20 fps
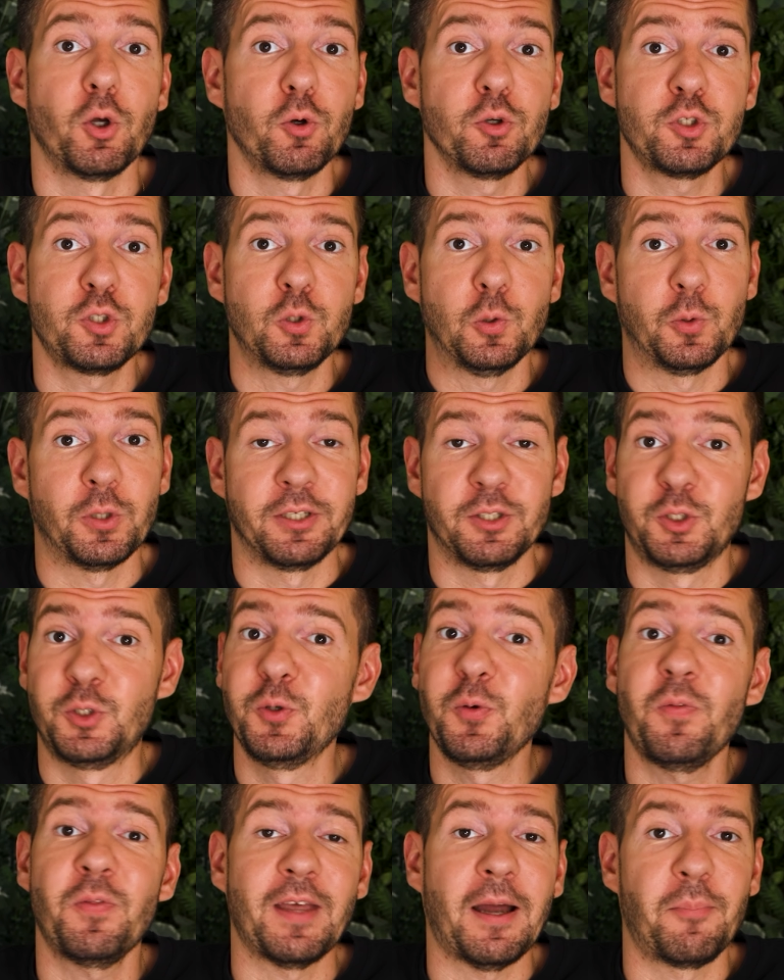those two are
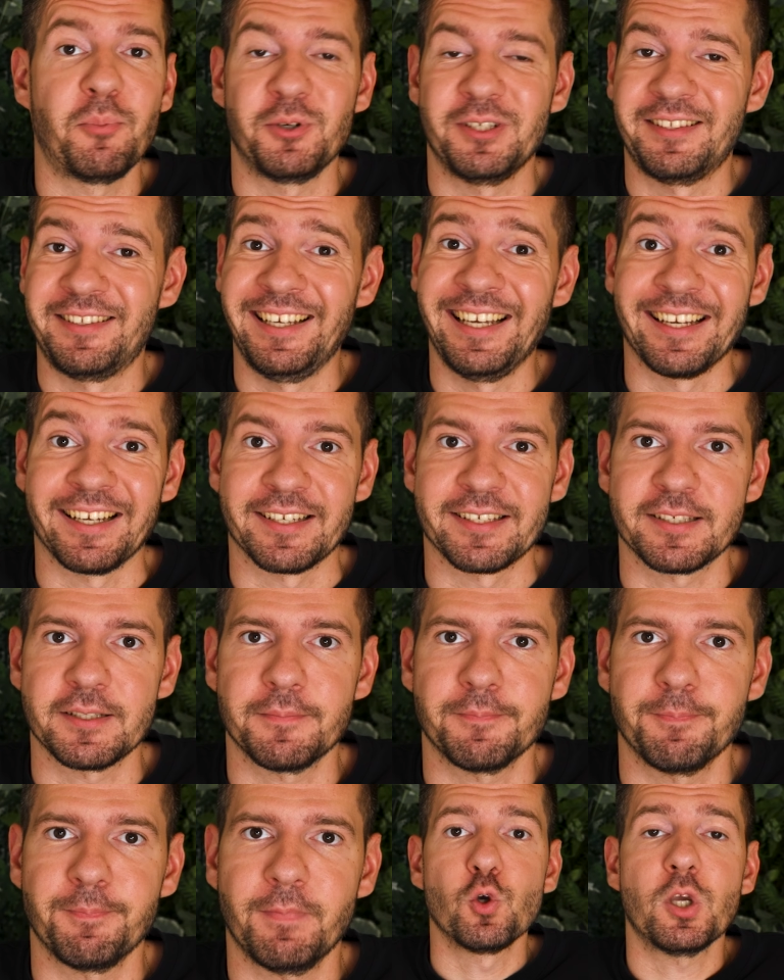two separate
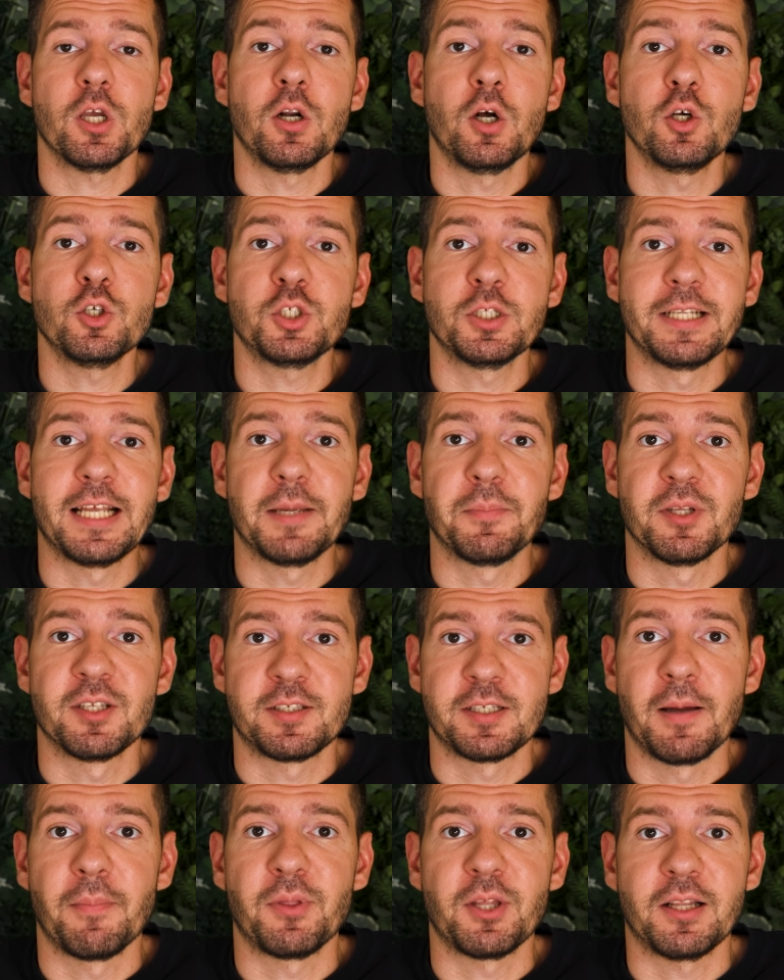things. You can also name
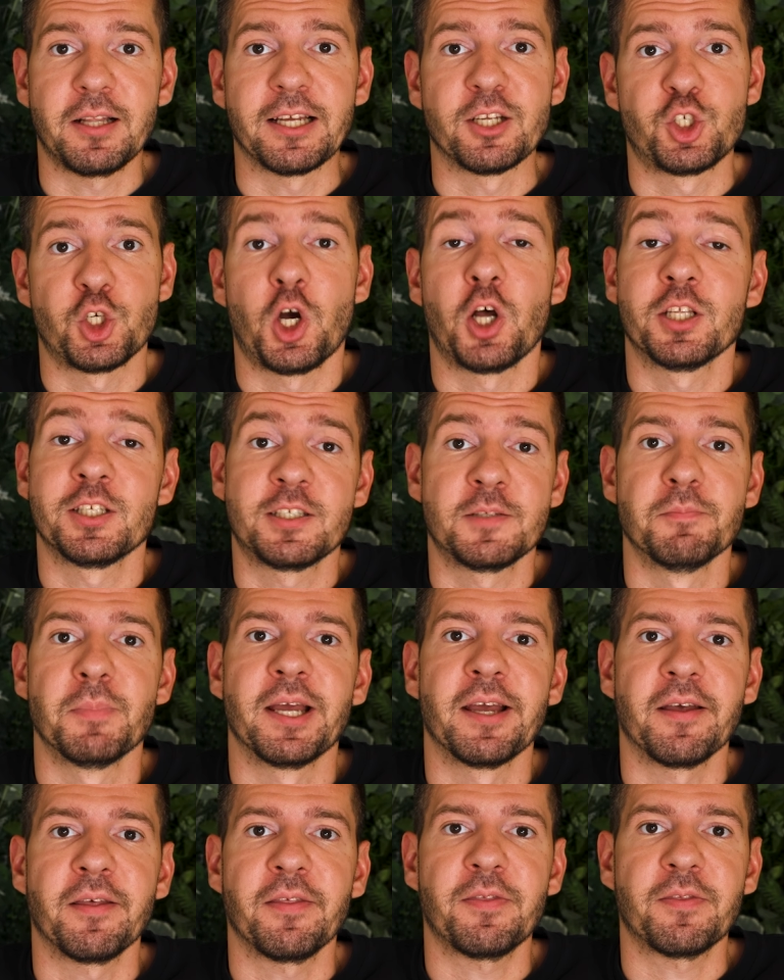it something like John
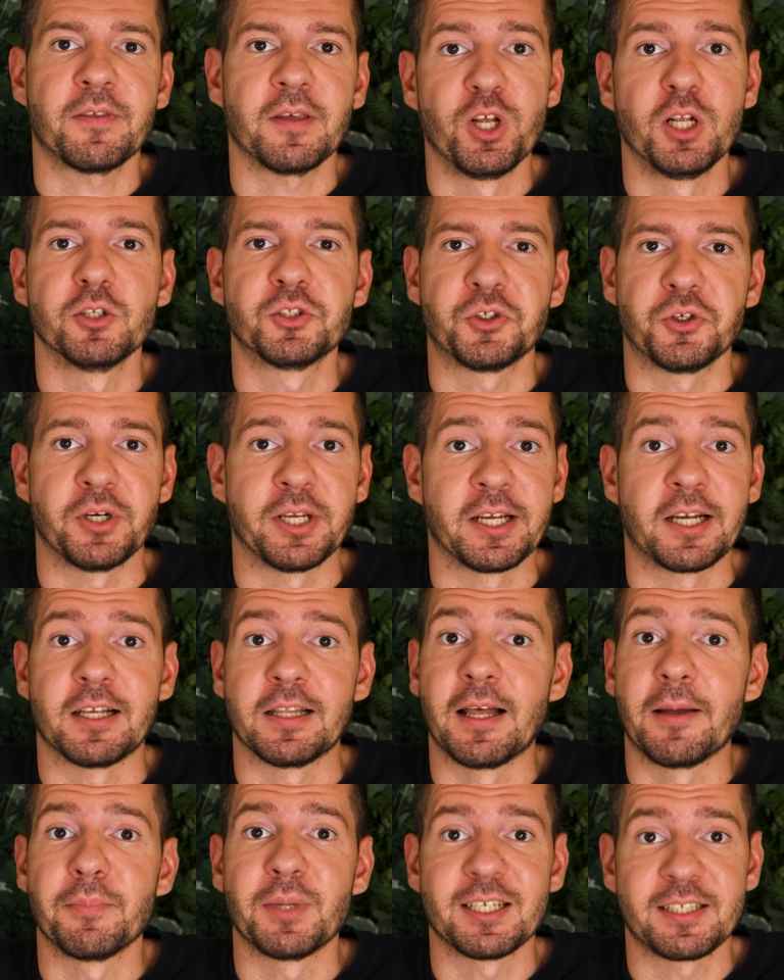Smith, realtor in
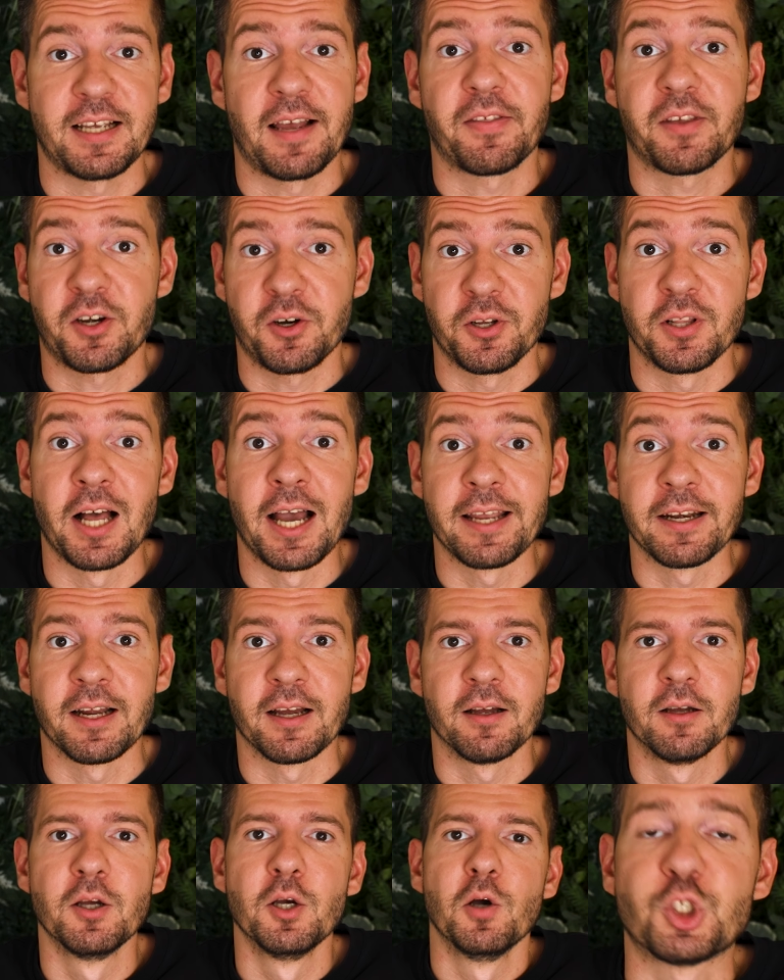Columbia, South
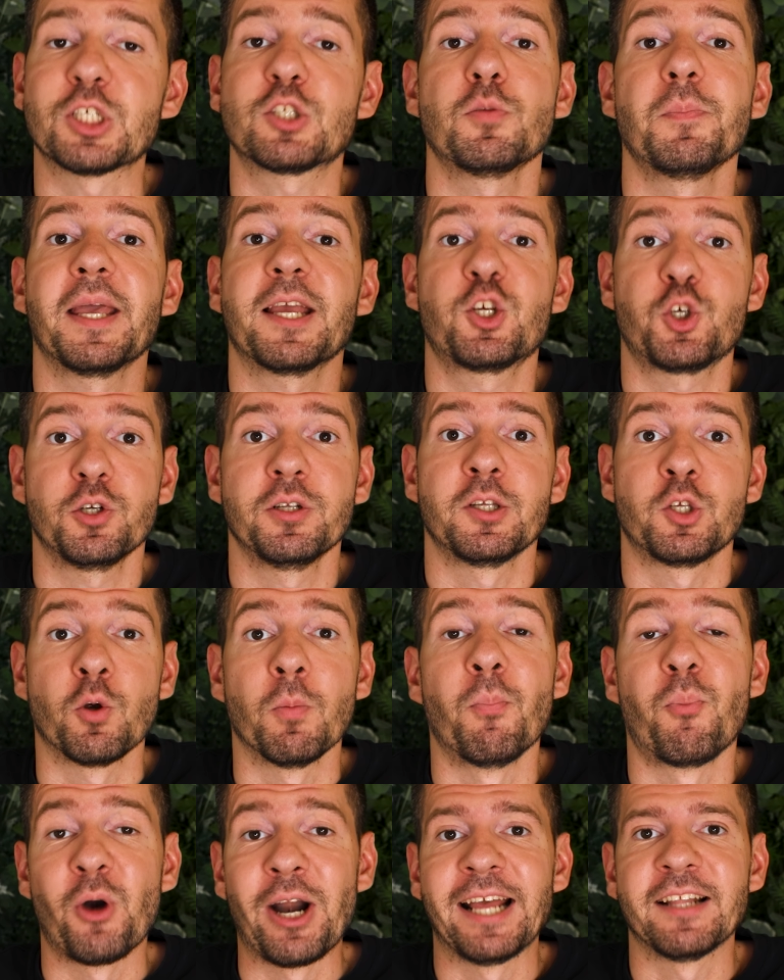Carolina, just to make sure that
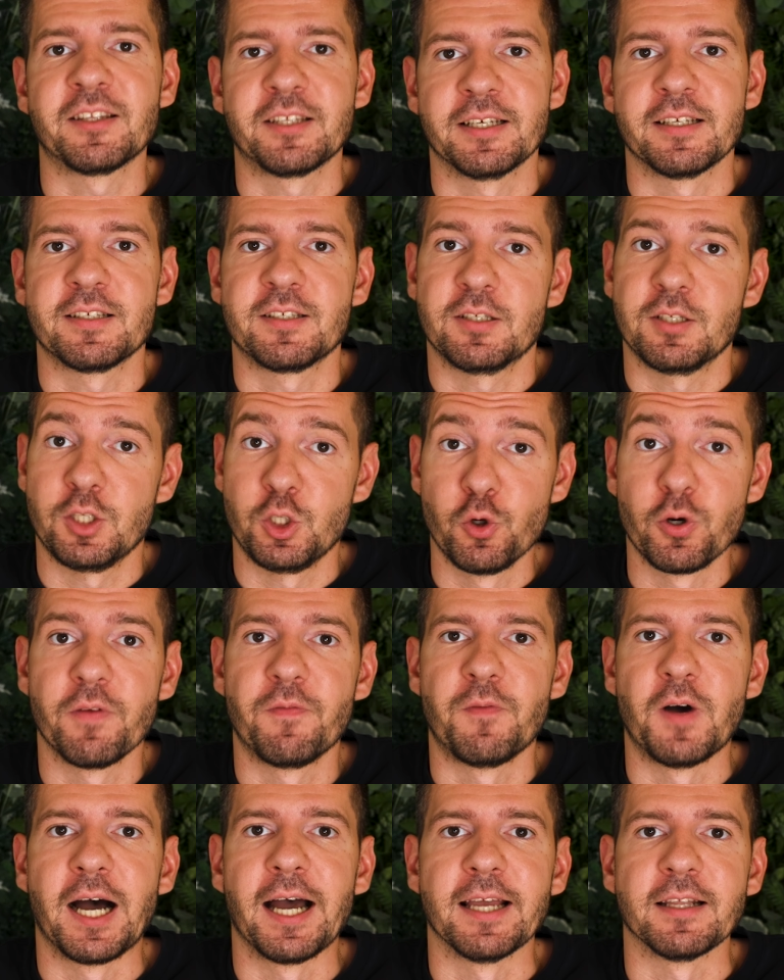your brand is
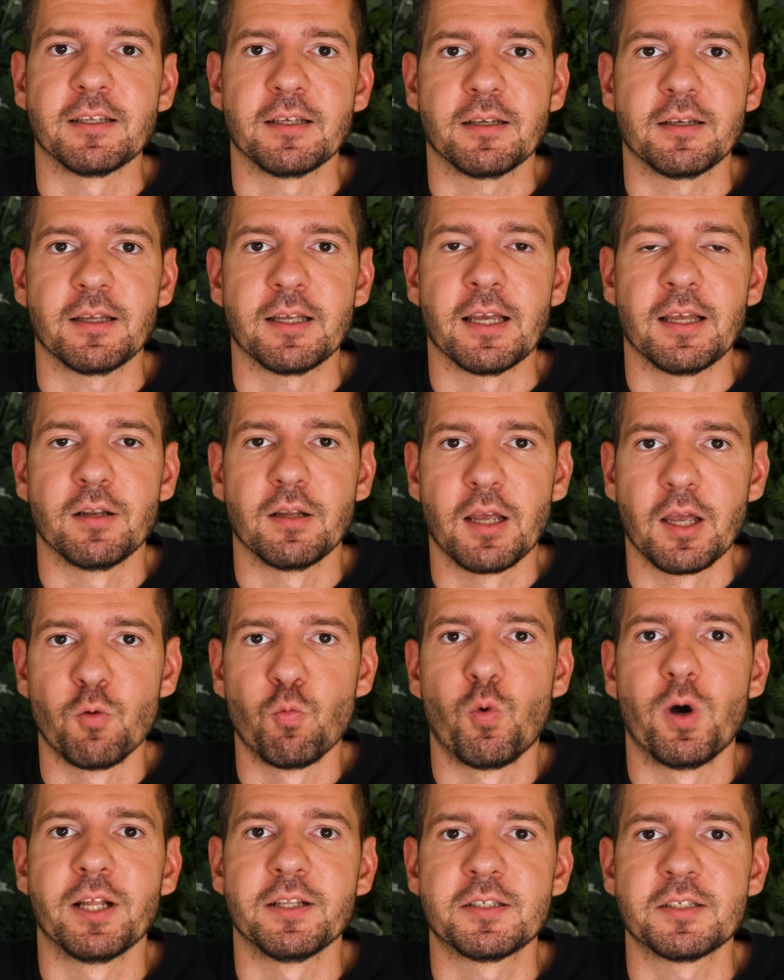unified
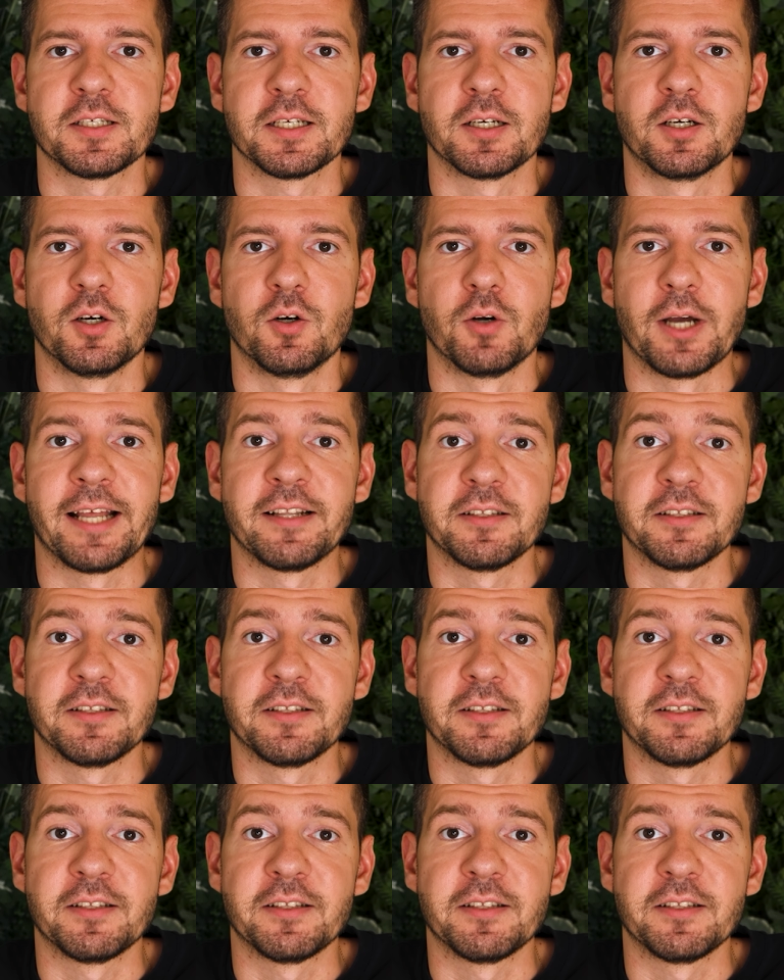in one single